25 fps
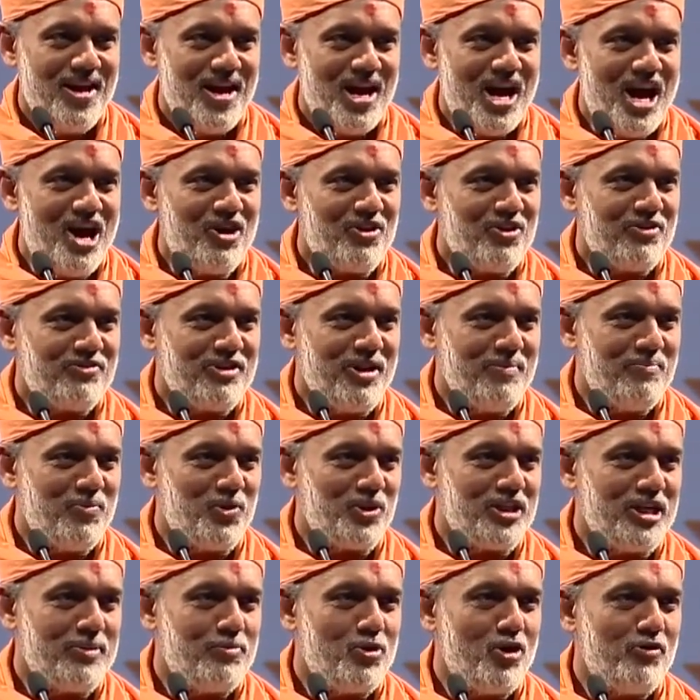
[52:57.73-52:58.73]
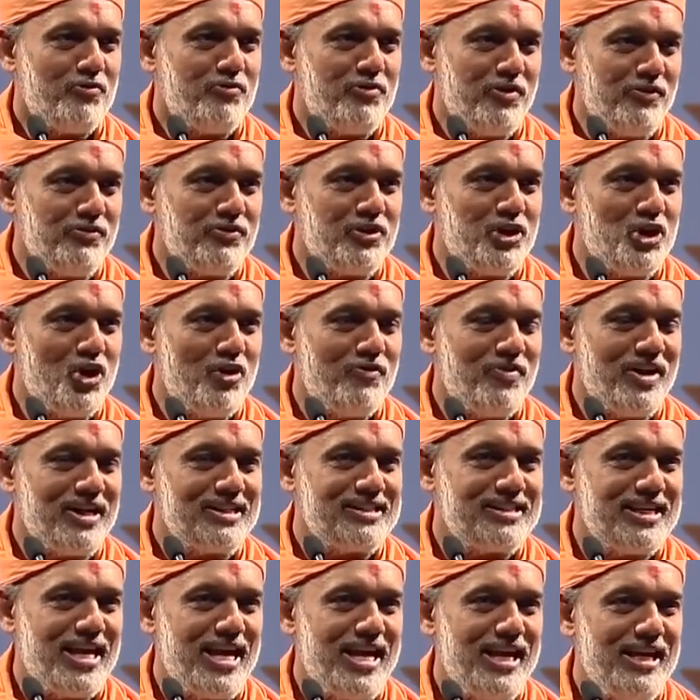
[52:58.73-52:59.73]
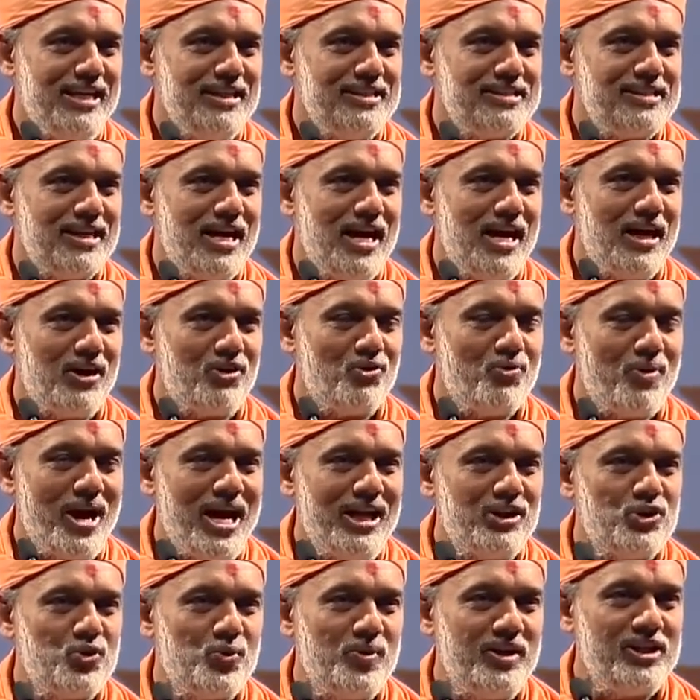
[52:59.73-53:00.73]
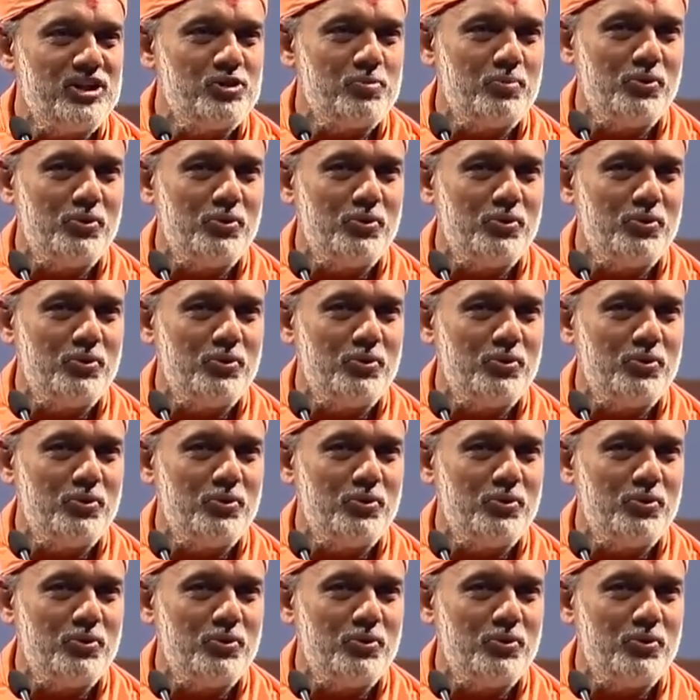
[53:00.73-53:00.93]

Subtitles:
Out of them, more than about 50 of our saints are graduates,